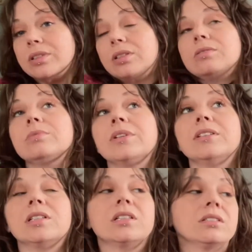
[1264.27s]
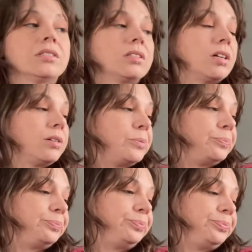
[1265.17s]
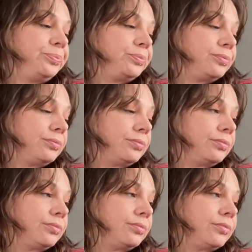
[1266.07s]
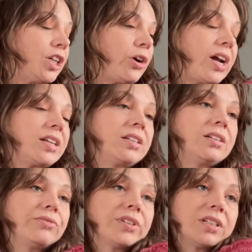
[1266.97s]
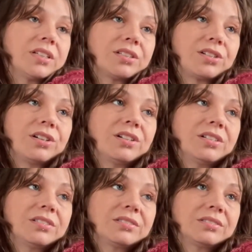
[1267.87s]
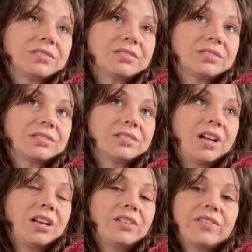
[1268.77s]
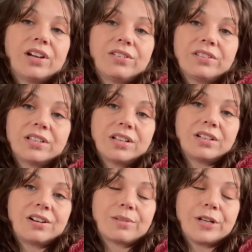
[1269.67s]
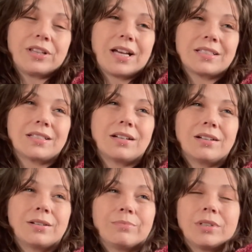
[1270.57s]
Those are my things. You know, I didn't really start any of the other things I talked about last time.